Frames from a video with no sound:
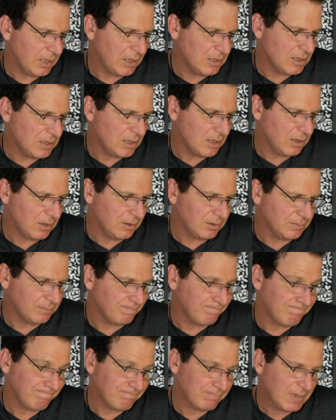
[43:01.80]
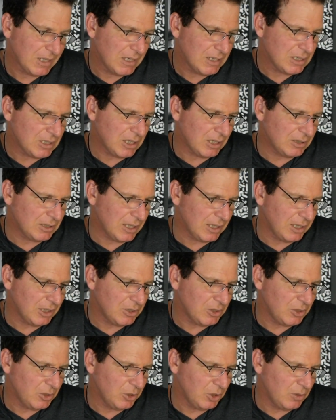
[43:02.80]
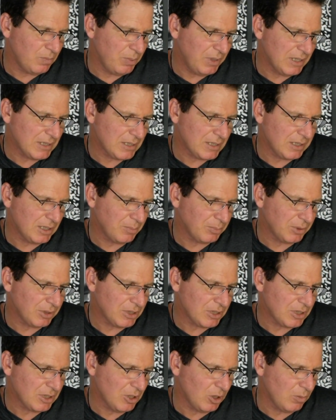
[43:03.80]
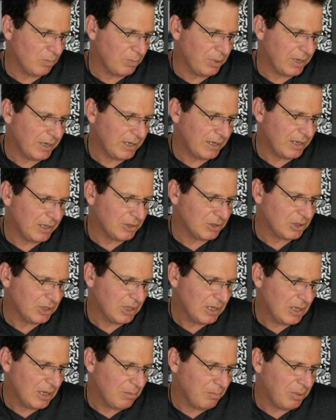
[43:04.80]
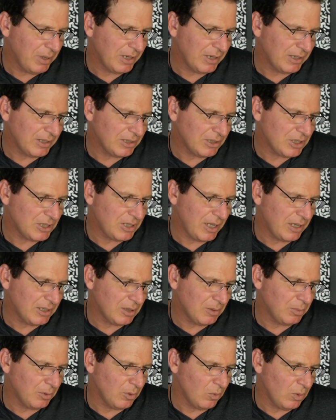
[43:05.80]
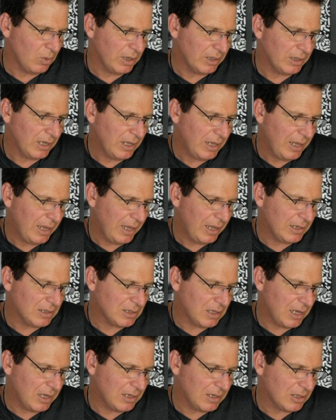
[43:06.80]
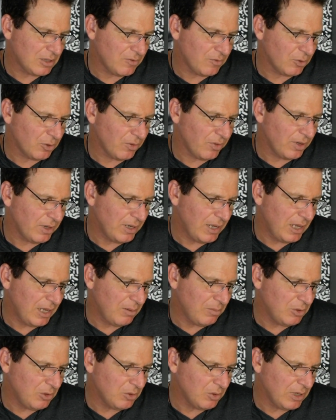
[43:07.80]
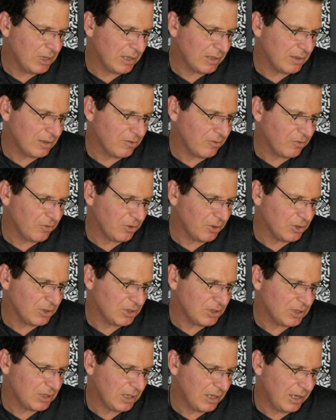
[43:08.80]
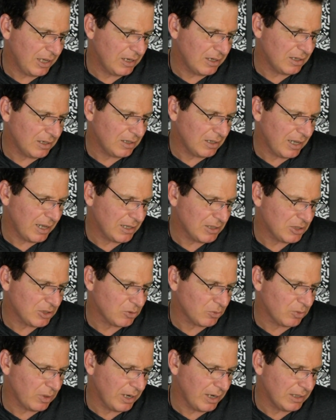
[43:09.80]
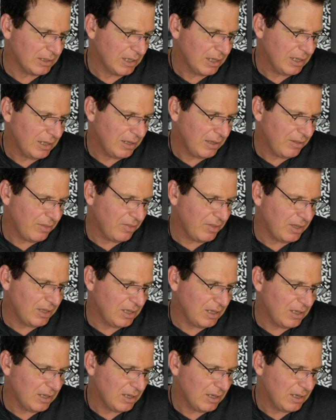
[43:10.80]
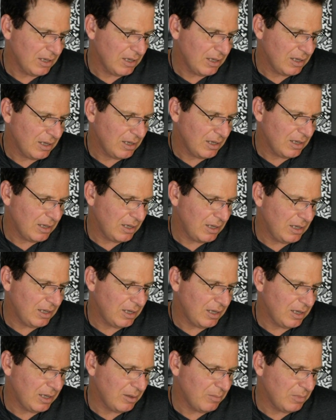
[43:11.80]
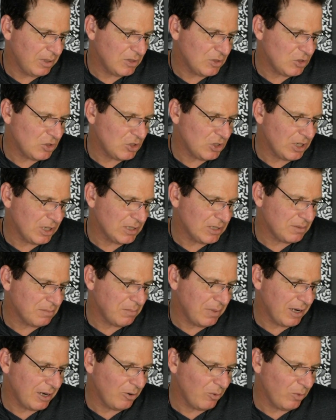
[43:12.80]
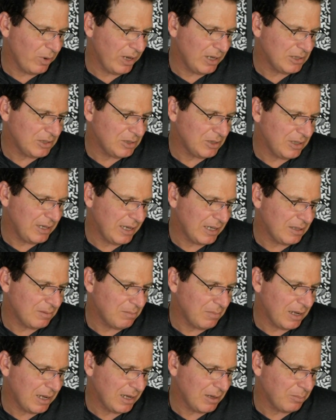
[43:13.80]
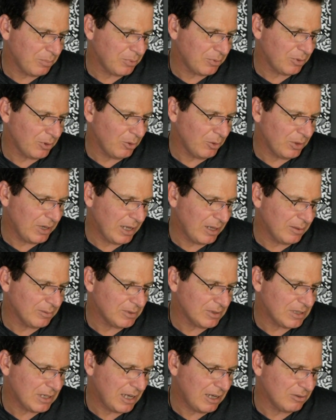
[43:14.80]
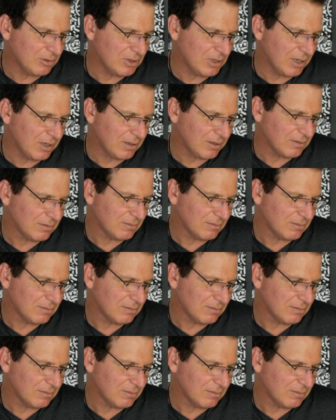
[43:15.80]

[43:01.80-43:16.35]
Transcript: Azel. Sounds like it could be a slippery slope, but an understandable one. And as for the name, you got the first and last right. The he, him is just my way to get my pronouns out there.